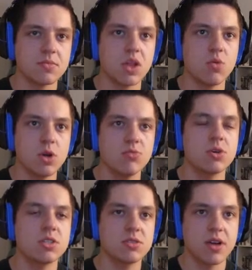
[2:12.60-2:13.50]
What
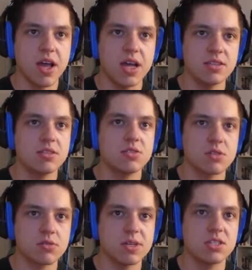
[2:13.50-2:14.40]
was the answer
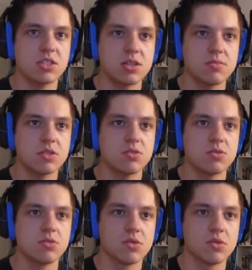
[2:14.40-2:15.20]
to question number two?